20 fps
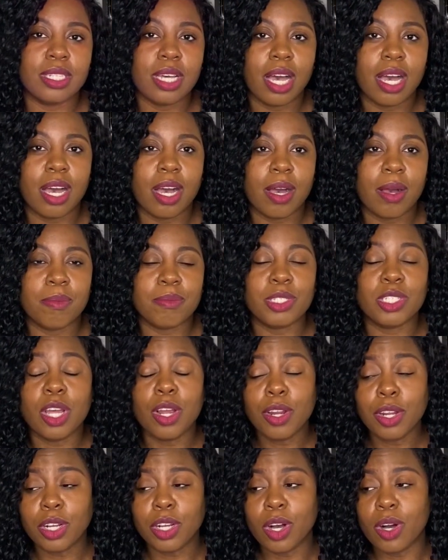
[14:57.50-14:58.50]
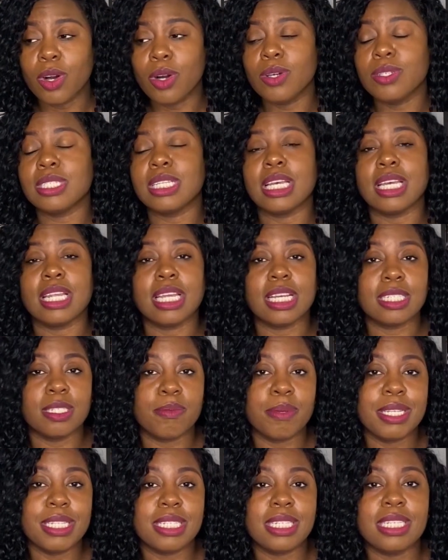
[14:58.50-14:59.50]
certain goals and
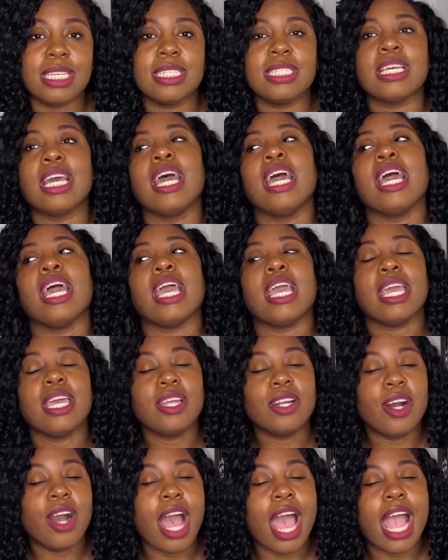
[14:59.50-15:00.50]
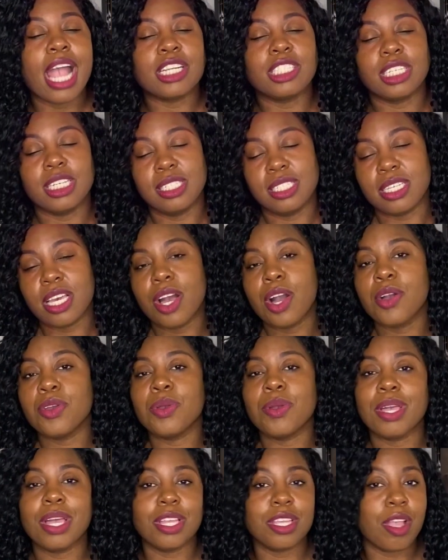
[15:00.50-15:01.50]
expenses, it'll actually tell
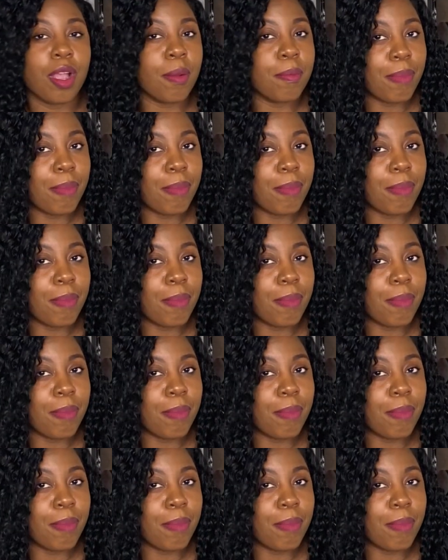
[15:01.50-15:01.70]
you in your